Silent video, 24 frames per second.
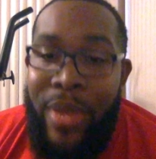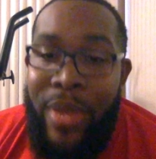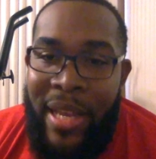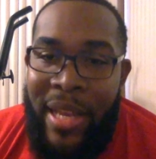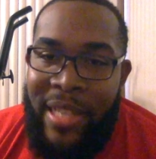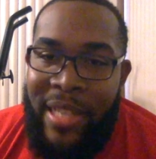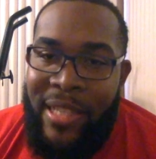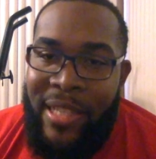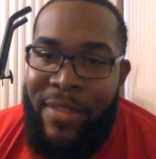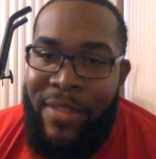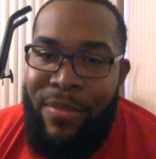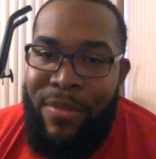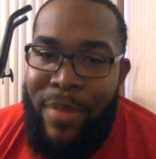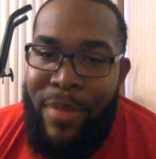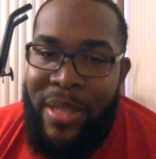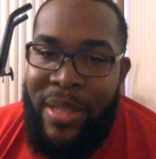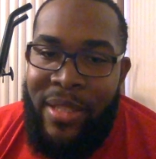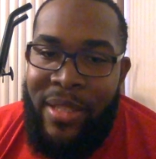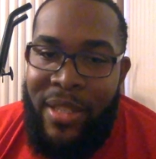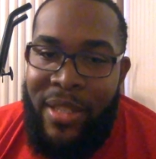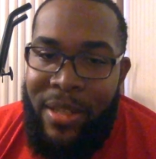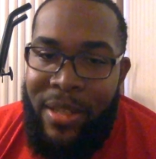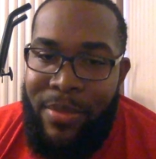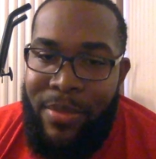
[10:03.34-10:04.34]
had to have
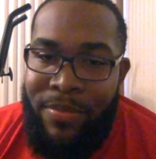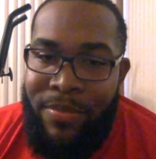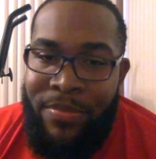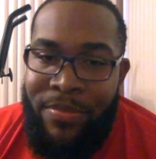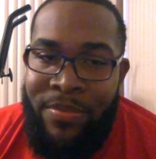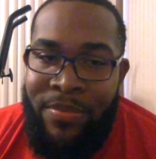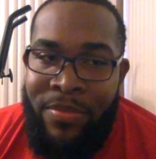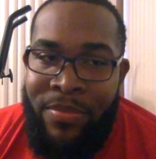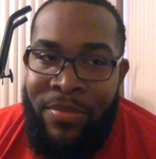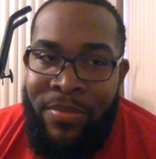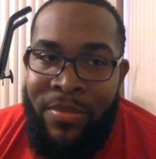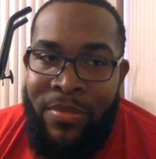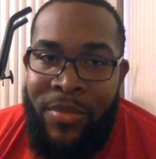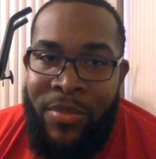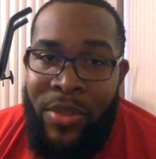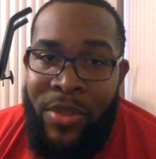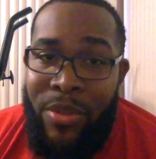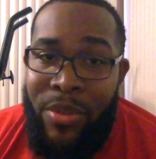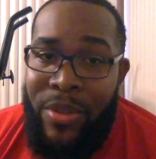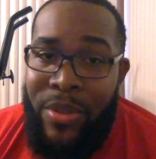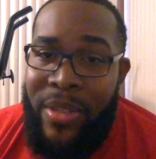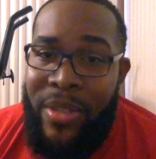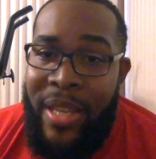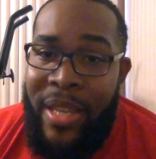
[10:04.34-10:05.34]
messed up
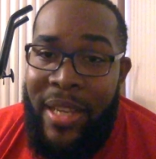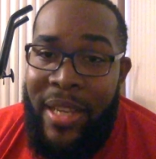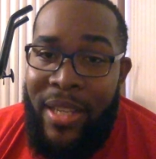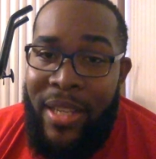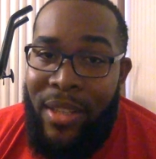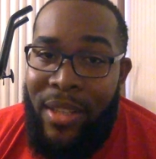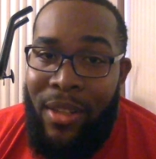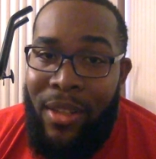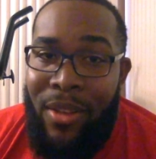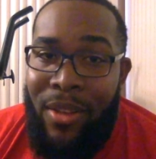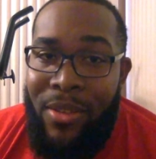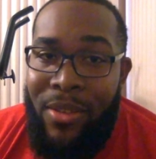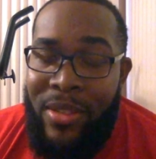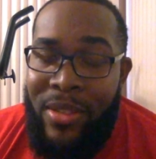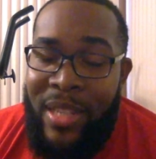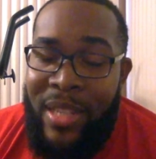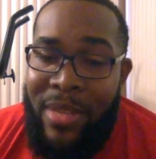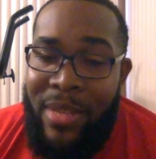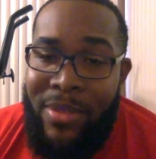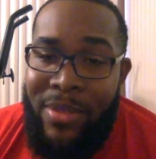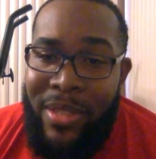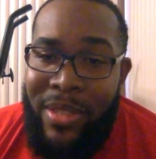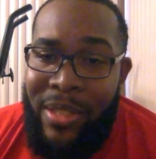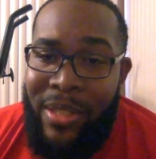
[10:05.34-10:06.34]
or taken a long
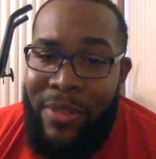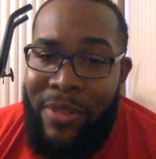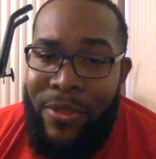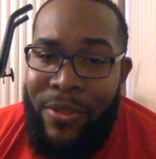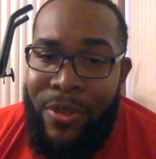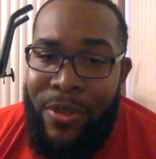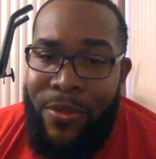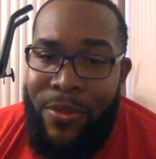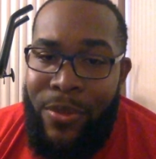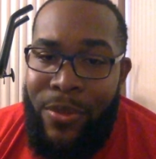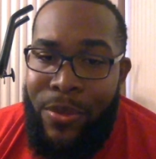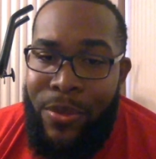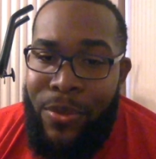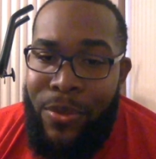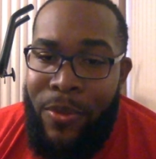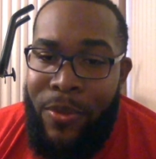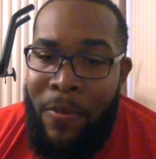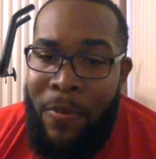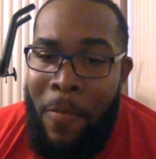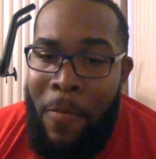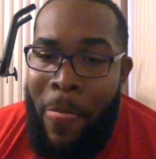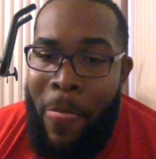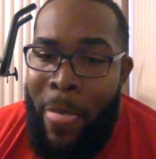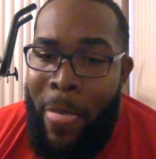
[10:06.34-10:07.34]
time to deliver the food.
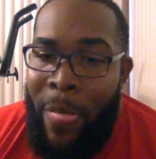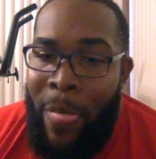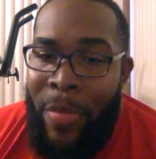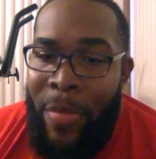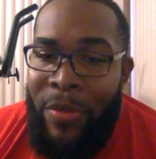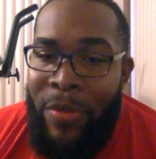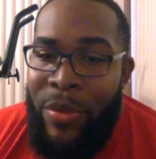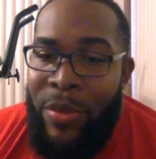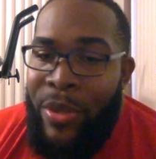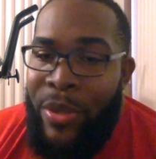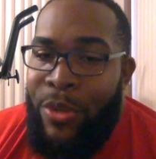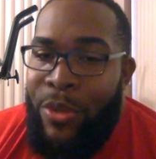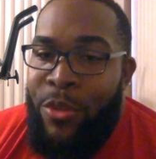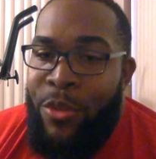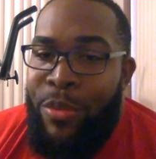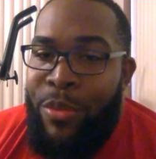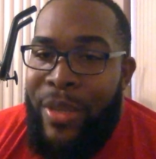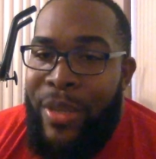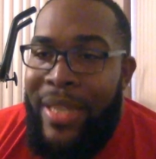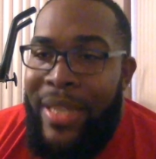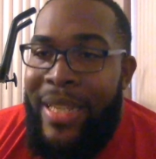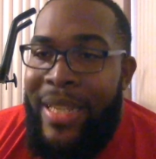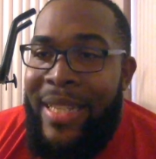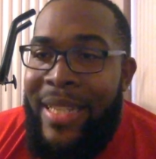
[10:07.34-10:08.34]
With
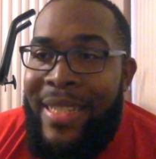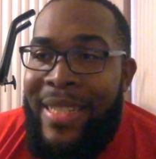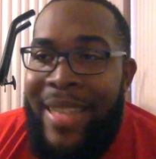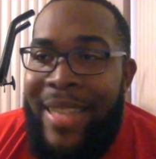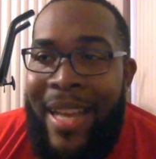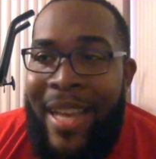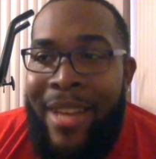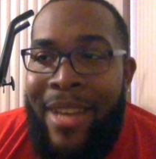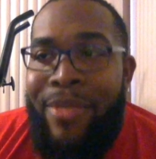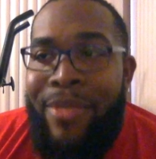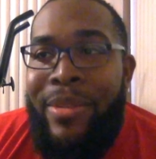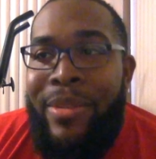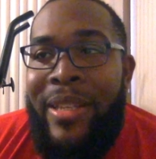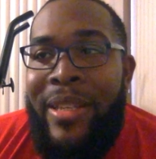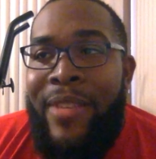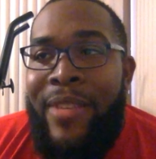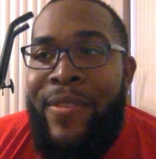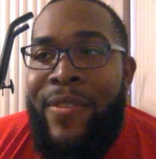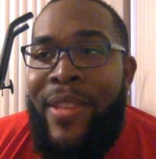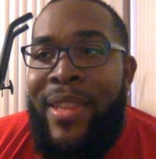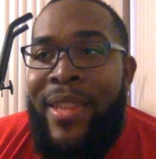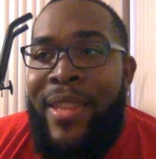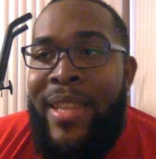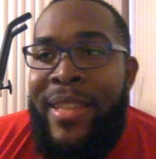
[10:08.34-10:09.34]
Uber Eats, I don't
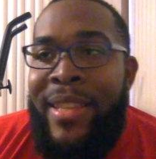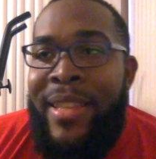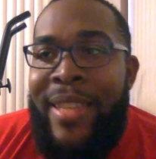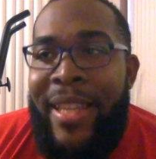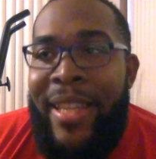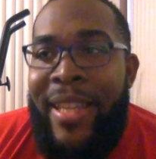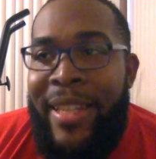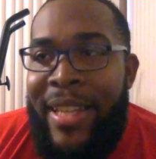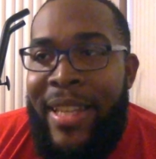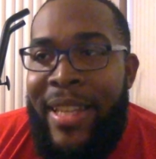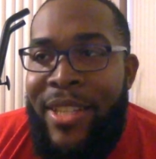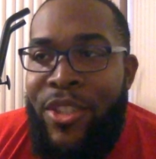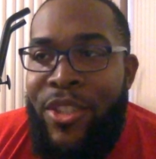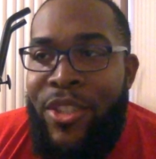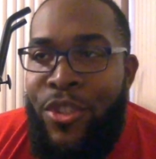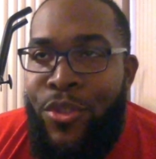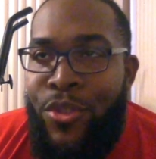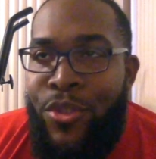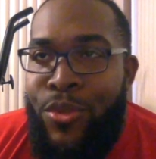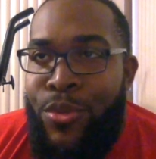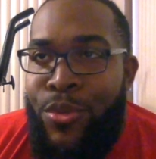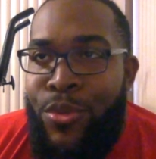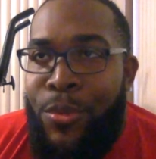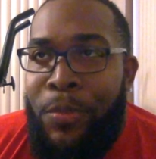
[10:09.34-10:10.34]
even think they let
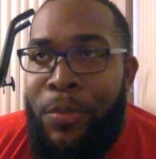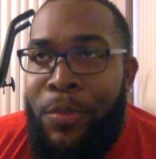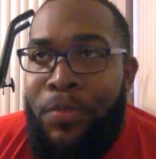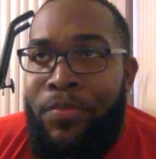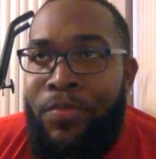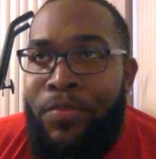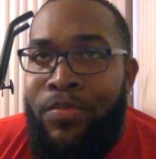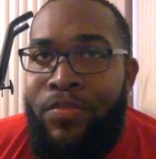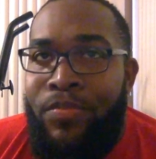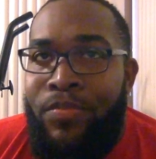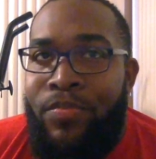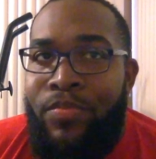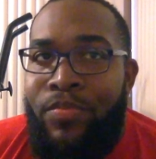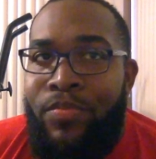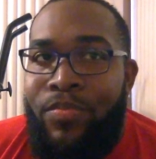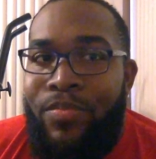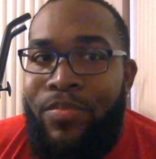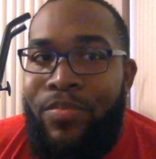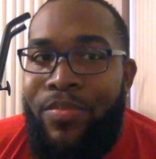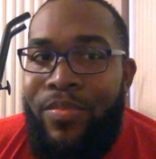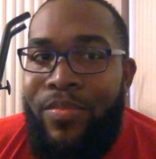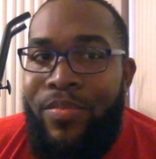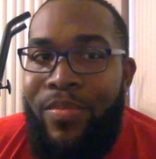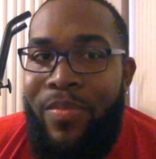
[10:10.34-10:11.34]
you
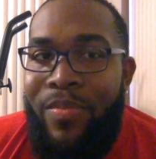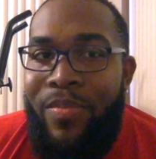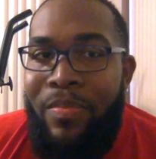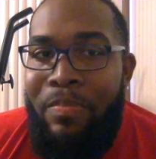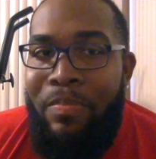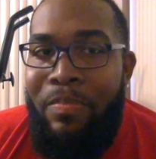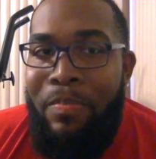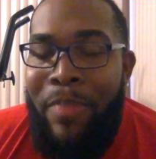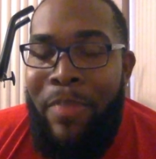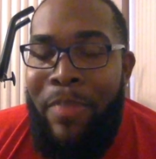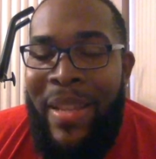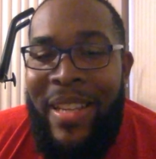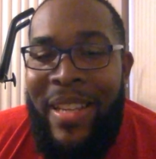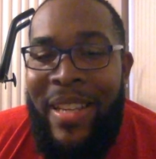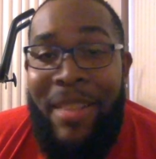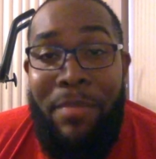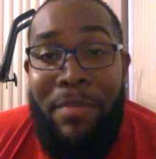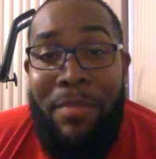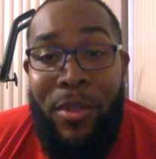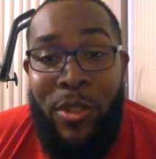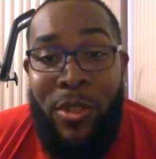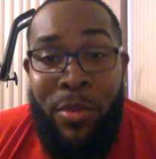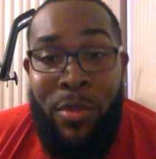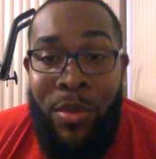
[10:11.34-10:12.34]
pick up
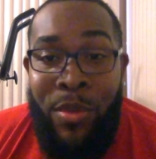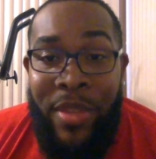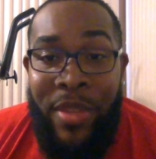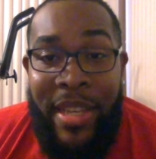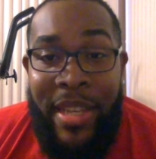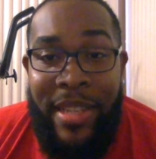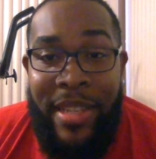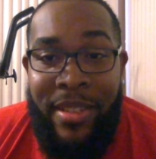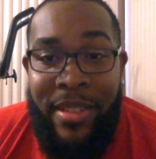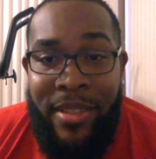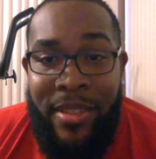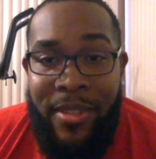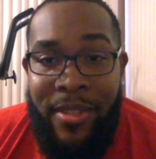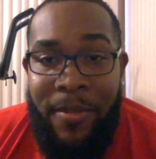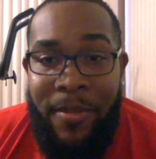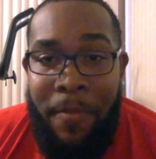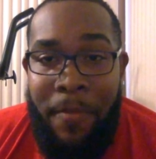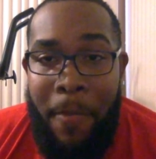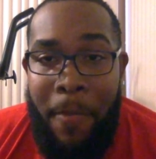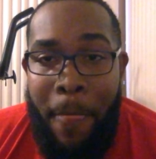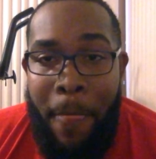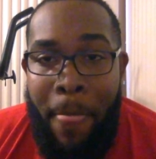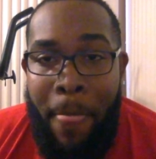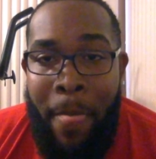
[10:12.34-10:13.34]
multiple things.
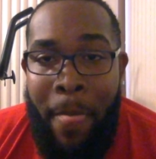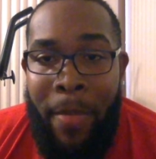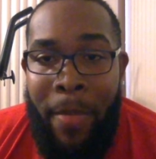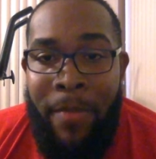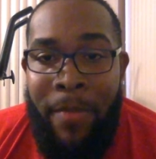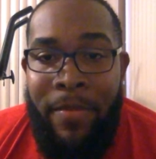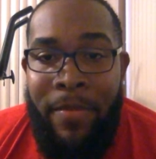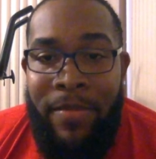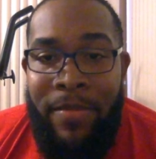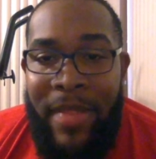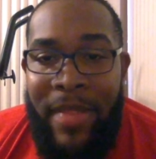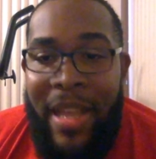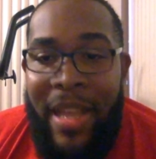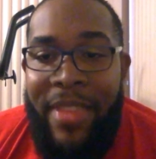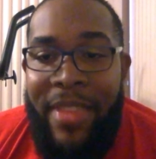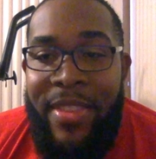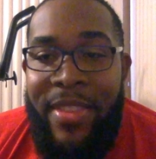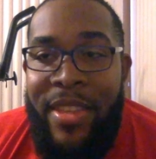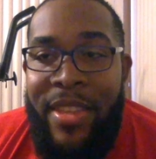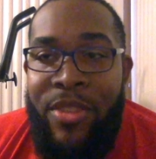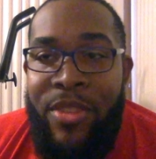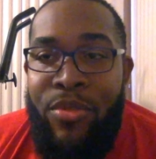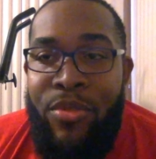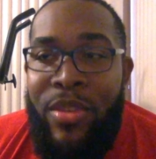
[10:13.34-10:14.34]
I
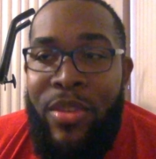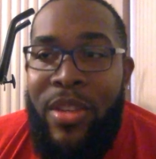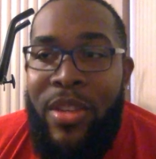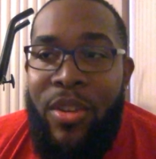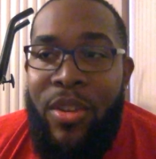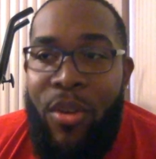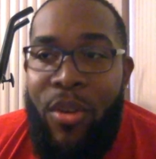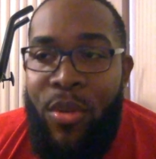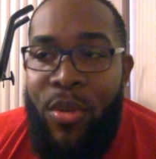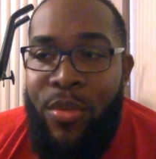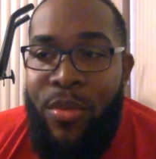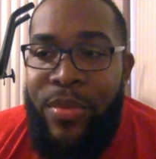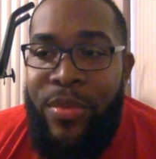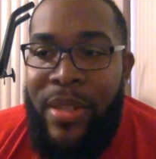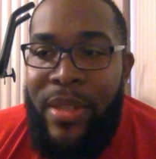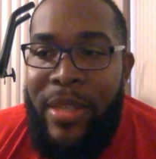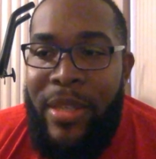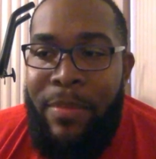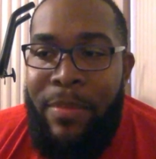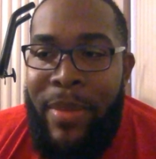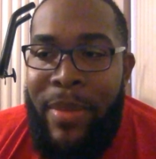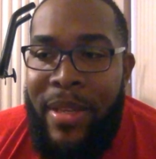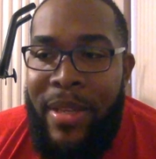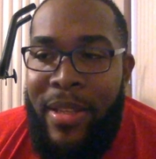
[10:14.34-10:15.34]
think you can
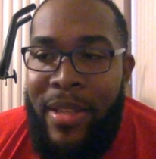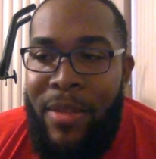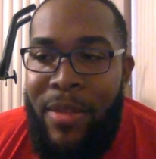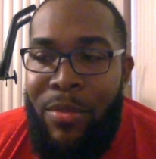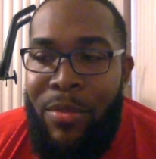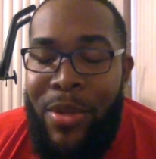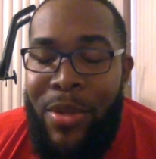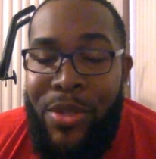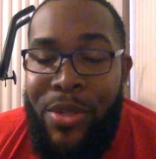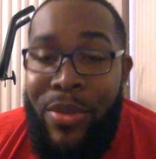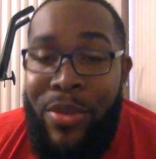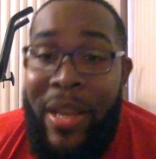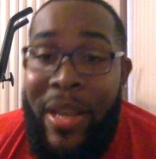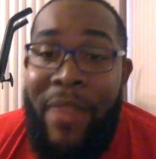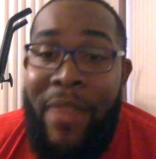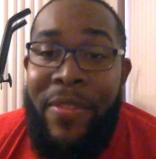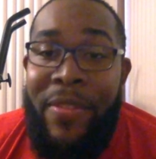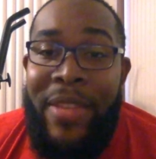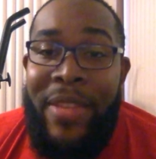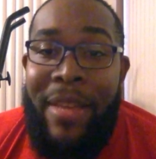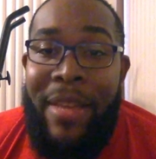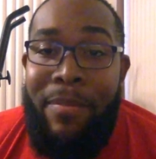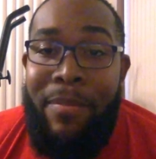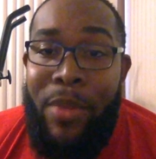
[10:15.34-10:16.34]
only pick up what you have
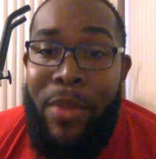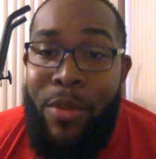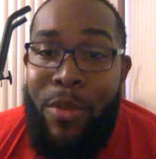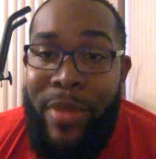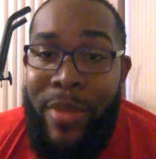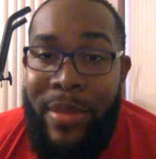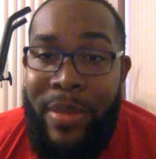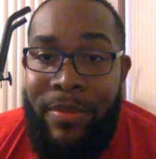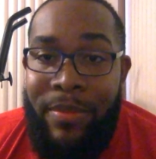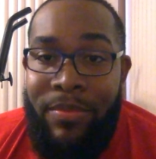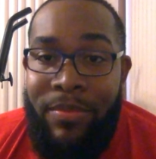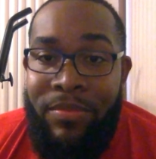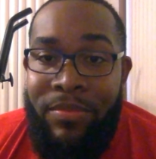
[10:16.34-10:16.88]
at that moment.